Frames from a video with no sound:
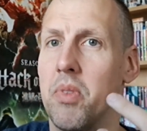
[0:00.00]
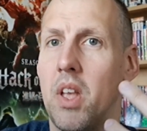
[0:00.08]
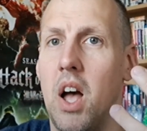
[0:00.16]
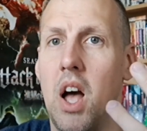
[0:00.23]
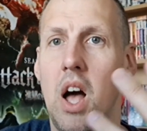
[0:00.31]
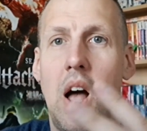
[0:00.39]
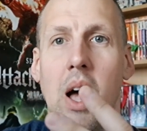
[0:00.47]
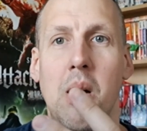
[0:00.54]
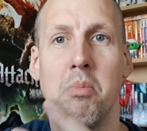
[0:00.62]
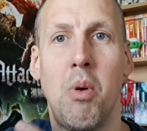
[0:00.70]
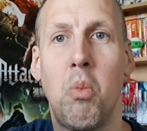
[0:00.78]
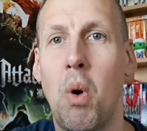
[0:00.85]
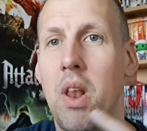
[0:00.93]

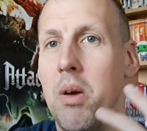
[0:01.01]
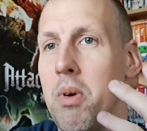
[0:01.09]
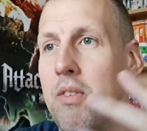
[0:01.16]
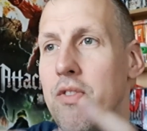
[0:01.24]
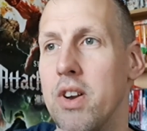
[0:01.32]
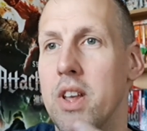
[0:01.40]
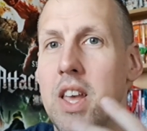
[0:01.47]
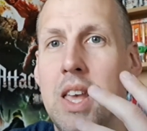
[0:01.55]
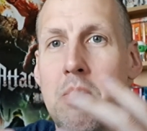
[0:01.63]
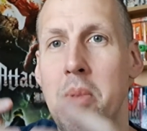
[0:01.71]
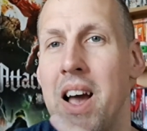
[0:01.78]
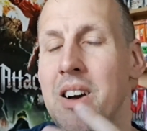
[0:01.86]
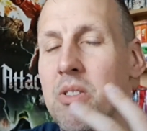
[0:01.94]
When I went through the
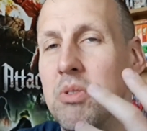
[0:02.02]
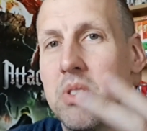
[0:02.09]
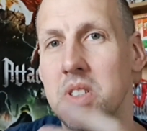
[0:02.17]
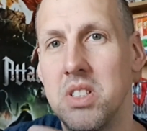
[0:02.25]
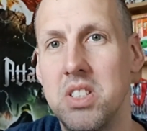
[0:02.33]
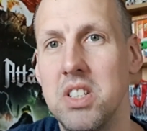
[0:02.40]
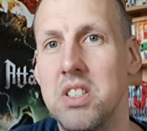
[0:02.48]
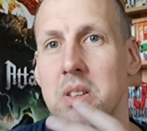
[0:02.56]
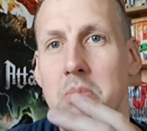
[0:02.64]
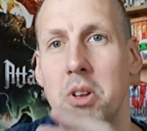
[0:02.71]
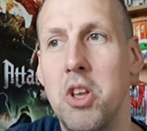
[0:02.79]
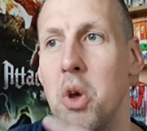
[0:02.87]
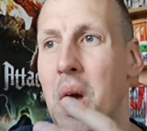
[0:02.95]
email system
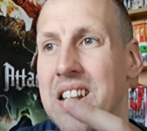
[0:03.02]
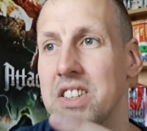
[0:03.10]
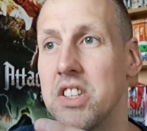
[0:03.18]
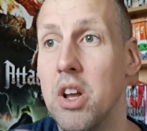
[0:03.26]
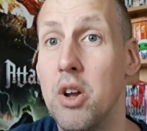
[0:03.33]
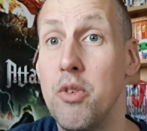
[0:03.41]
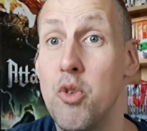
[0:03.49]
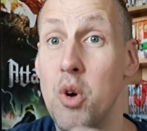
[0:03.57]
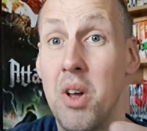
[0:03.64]
that you had to go through,